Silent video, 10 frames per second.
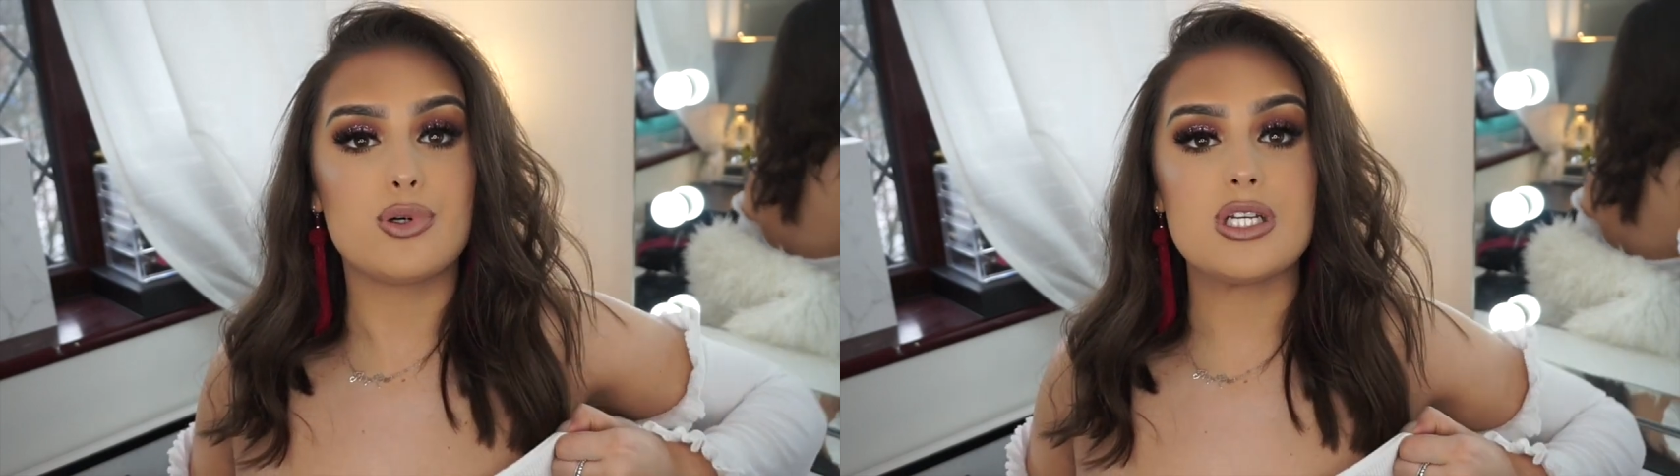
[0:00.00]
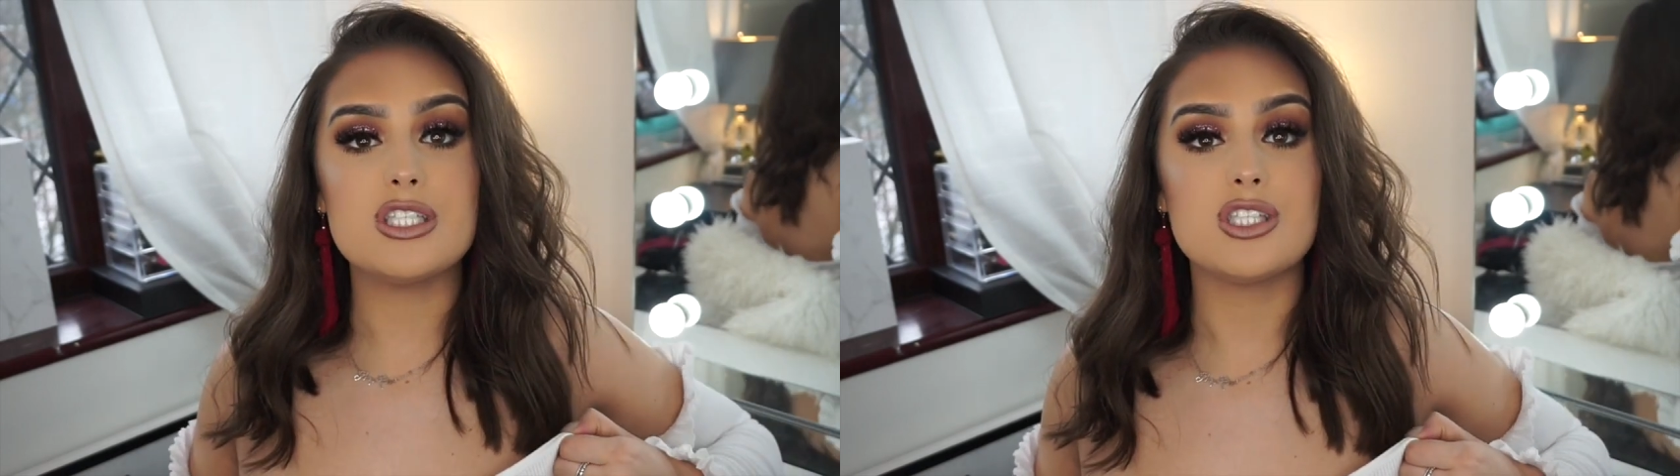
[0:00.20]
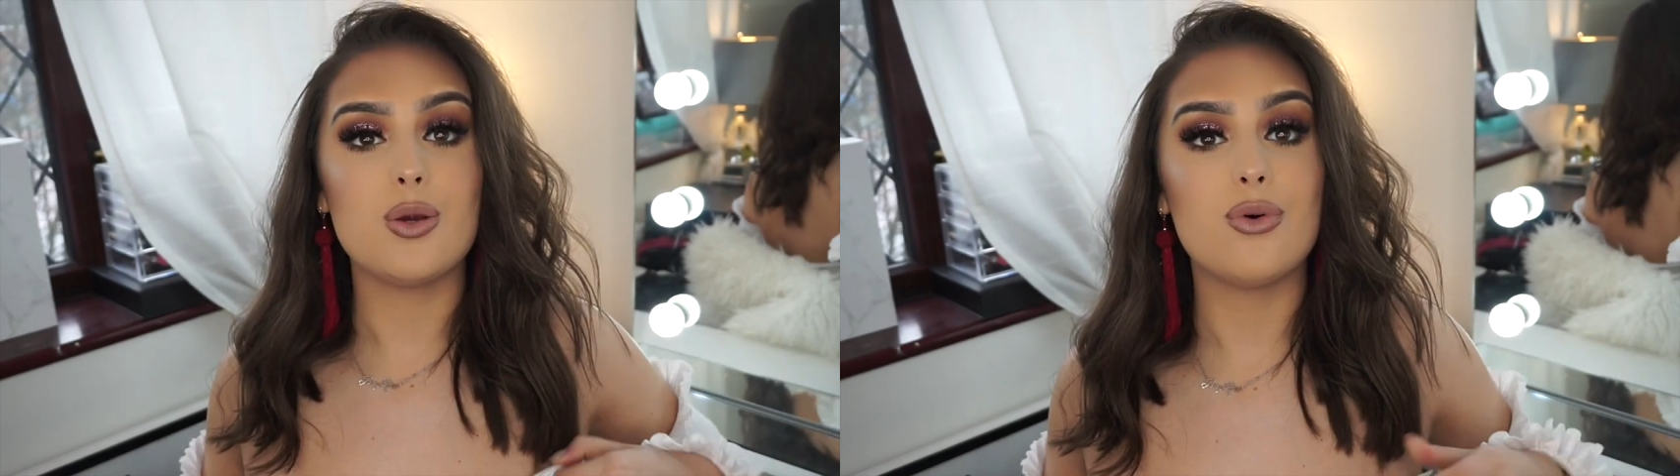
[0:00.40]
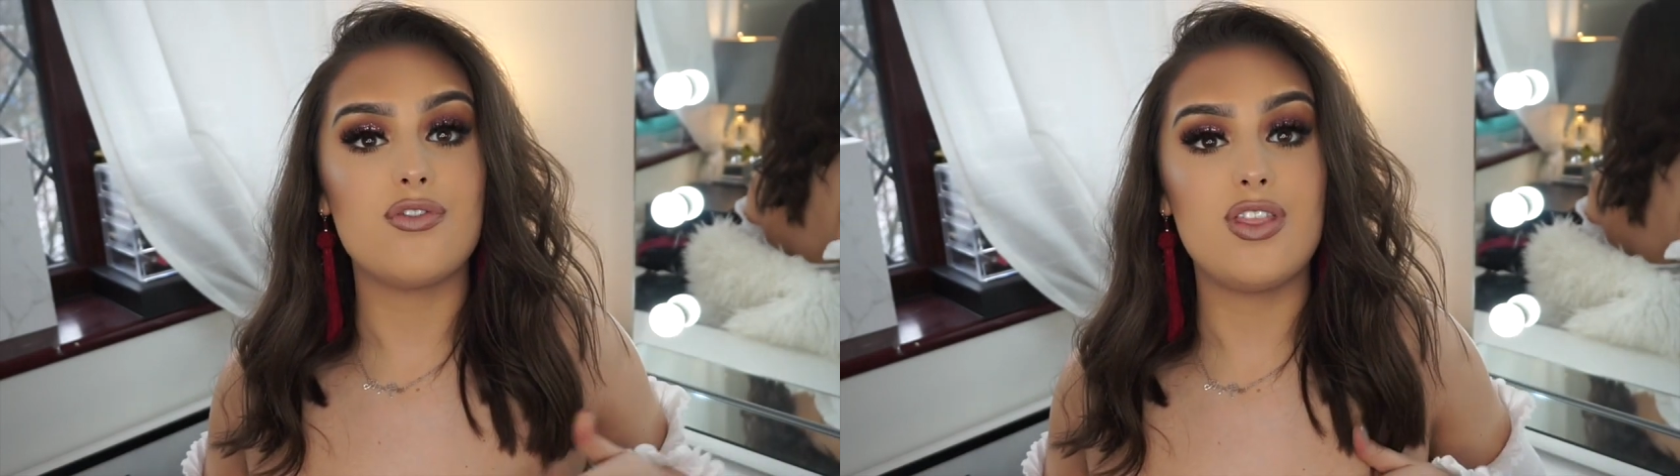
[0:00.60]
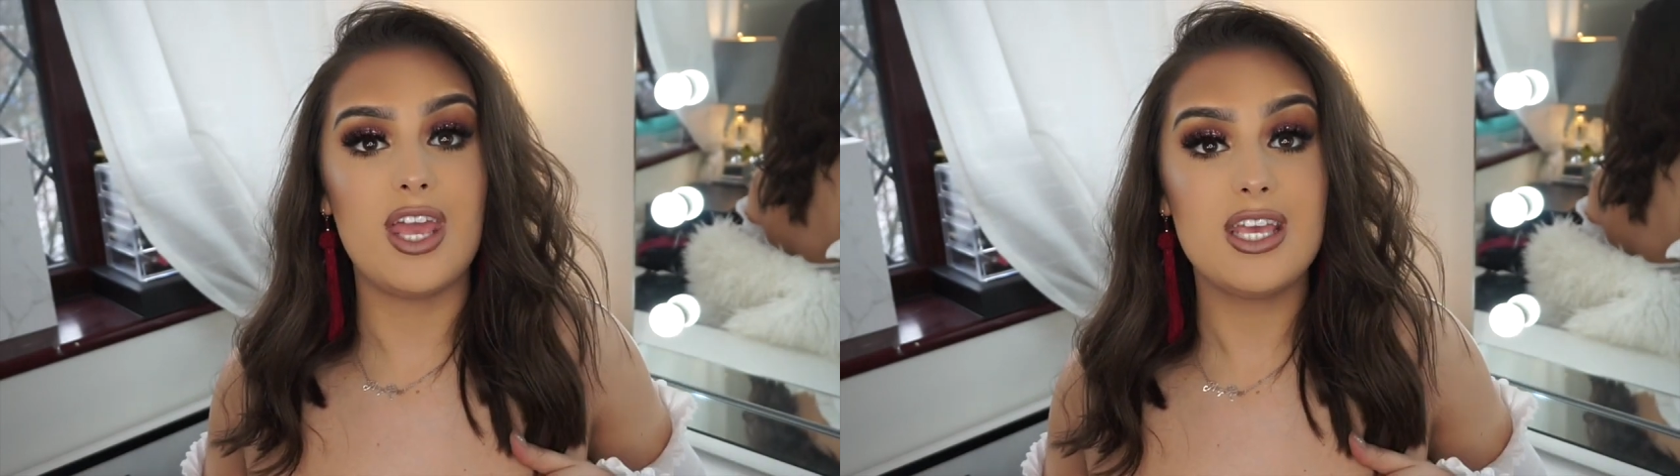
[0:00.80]
bodysuit
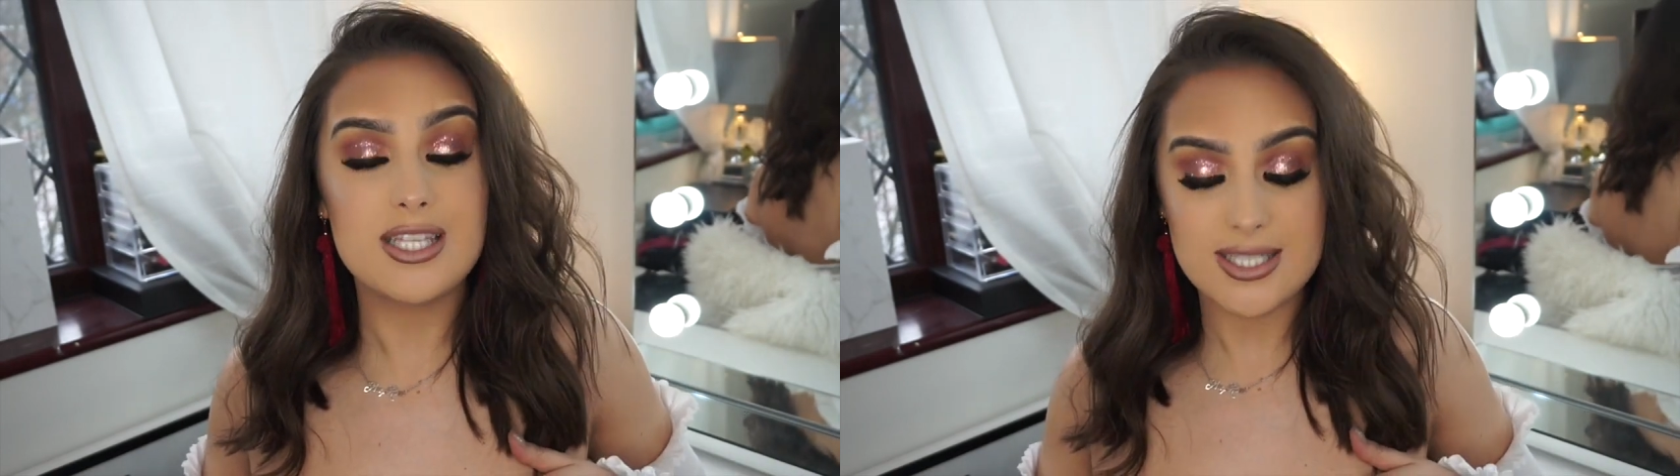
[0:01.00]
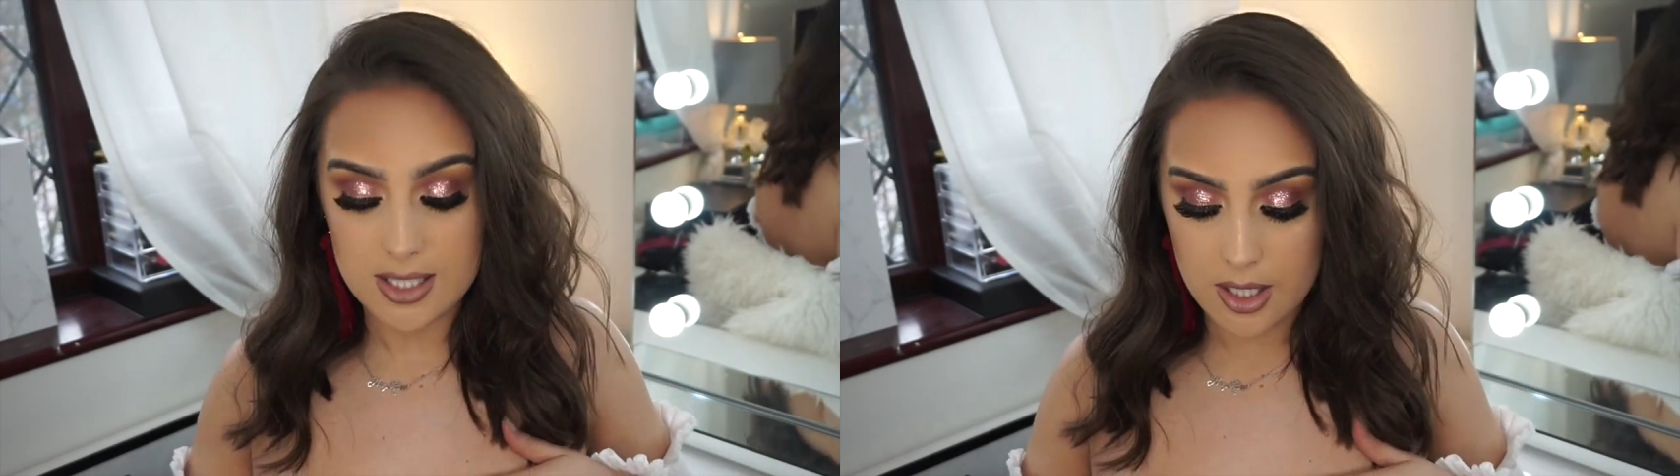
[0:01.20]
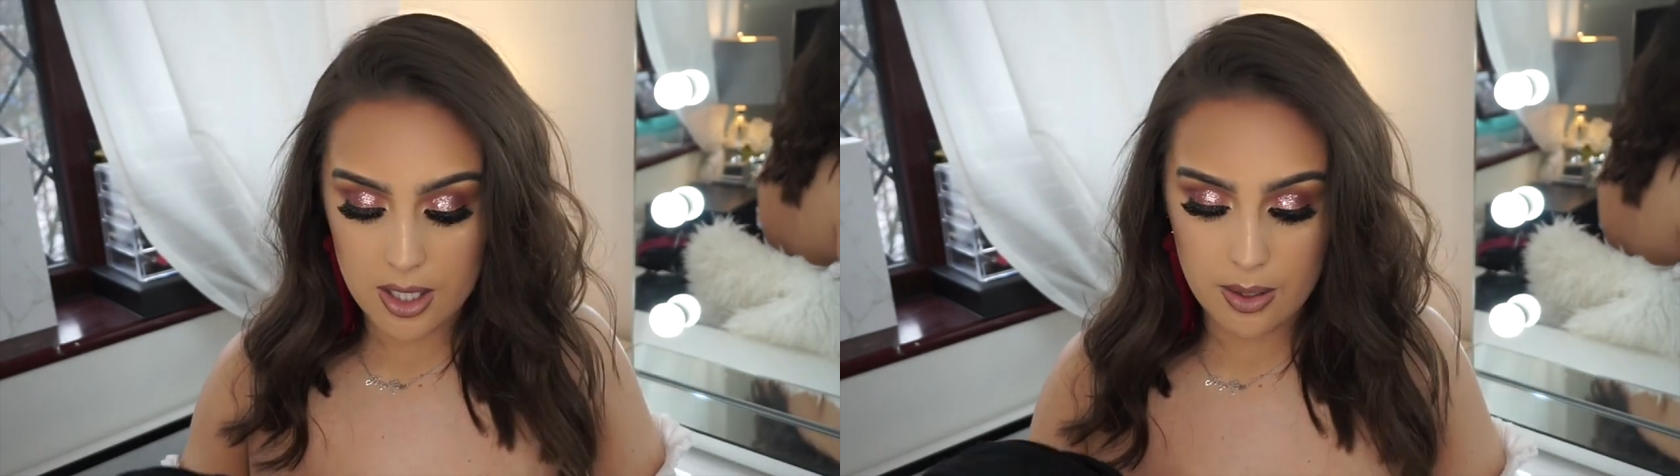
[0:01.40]
of this